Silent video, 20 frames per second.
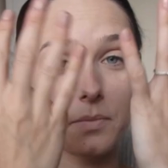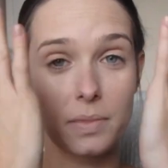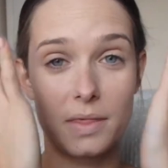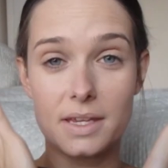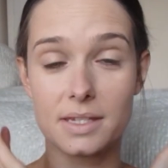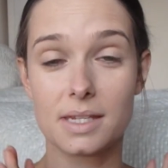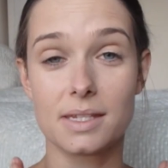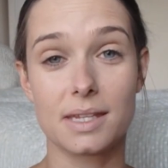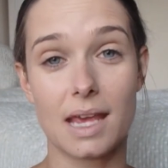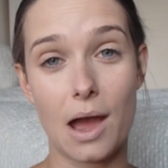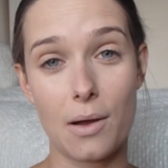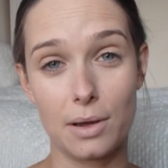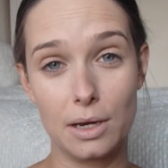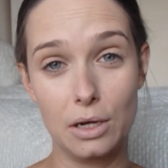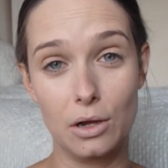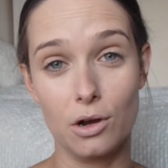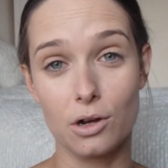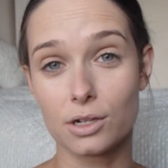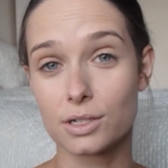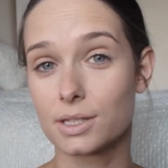this is how it
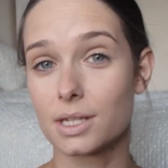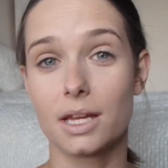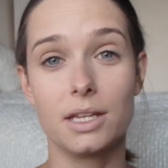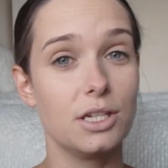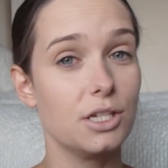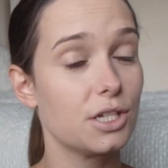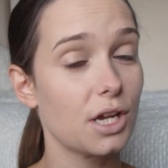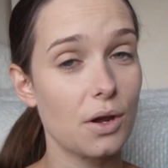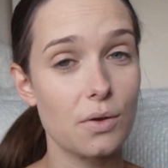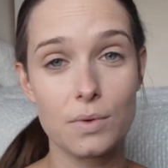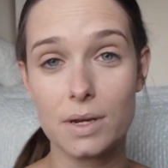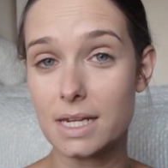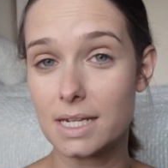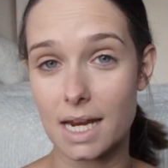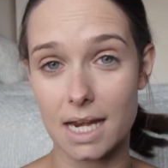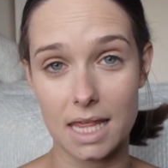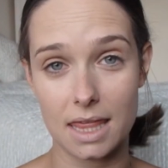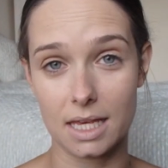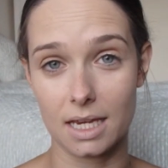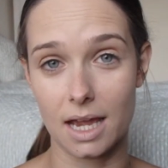looks, and you don't
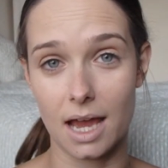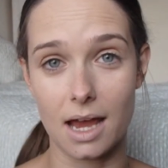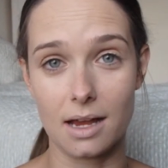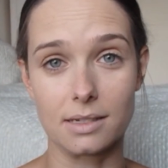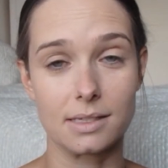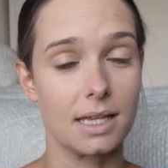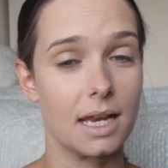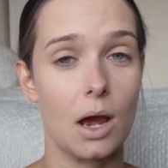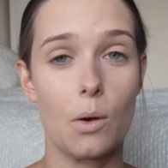need anything else,